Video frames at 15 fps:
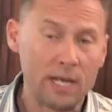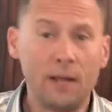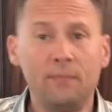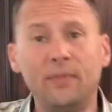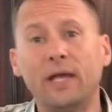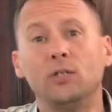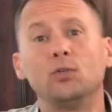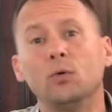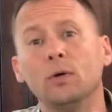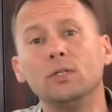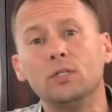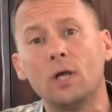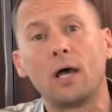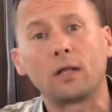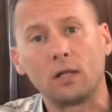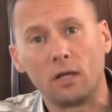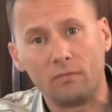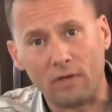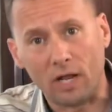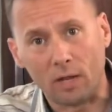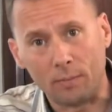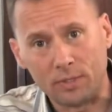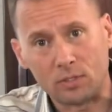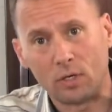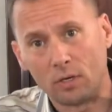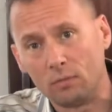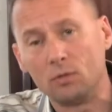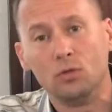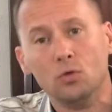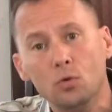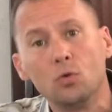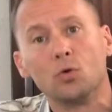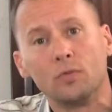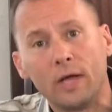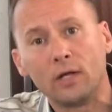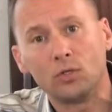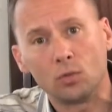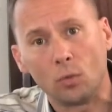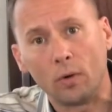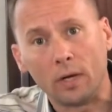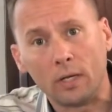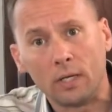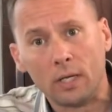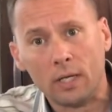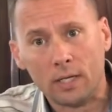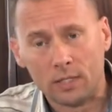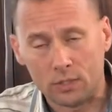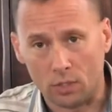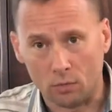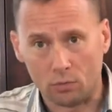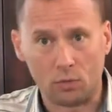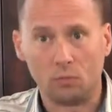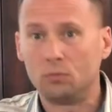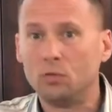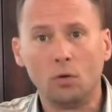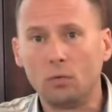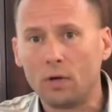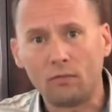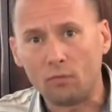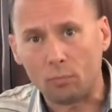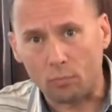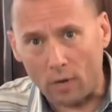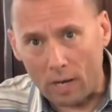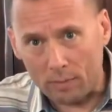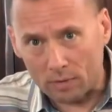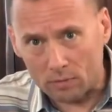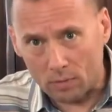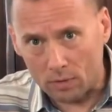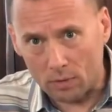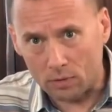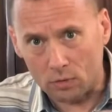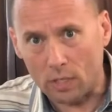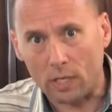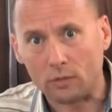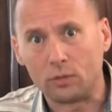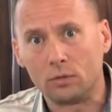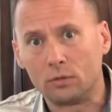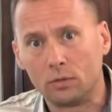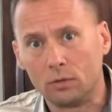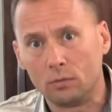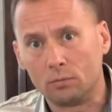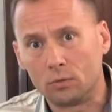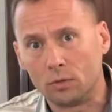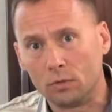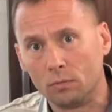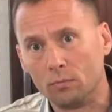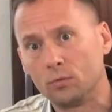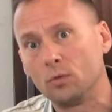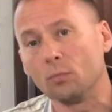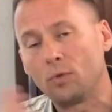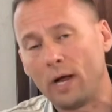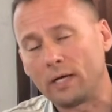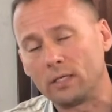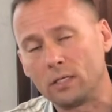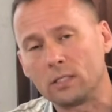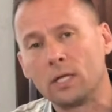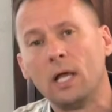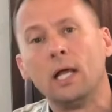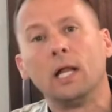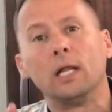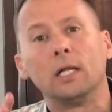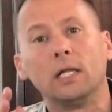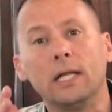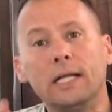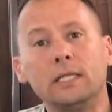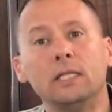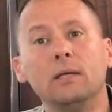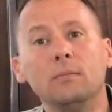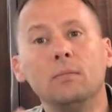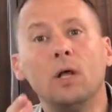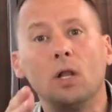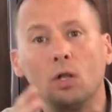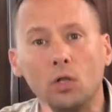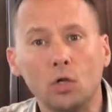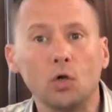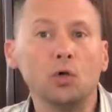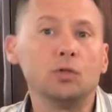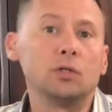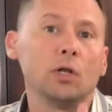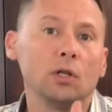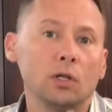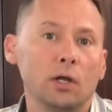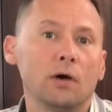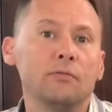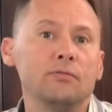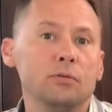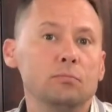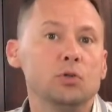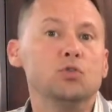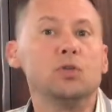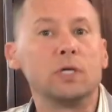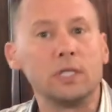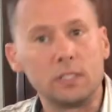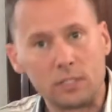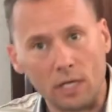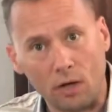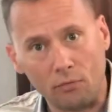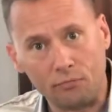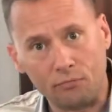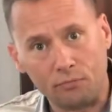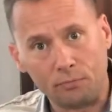that joy is not going to develop. It's going to neuter that joy. So don't ever bribe a child to practice. Let them learn to love the music itself.